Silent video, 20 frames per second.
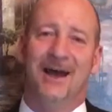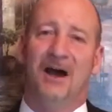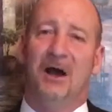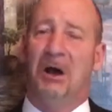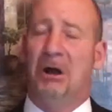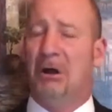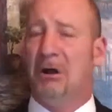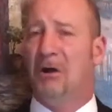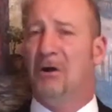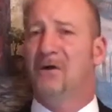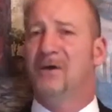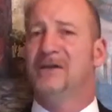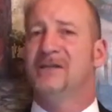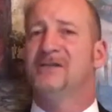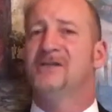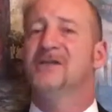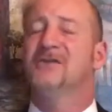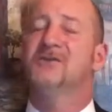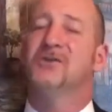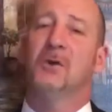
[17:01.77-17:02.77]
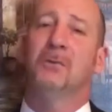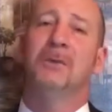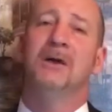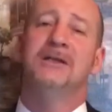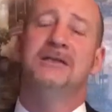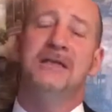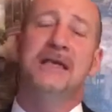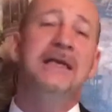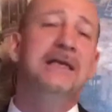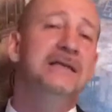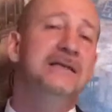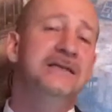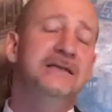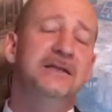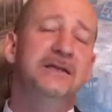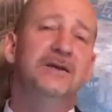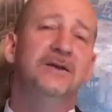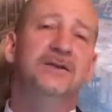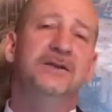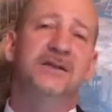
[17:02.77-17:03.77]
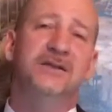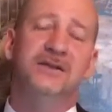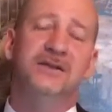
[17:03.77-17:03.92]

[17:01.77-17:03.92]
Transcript: Oh, it's just so much easier to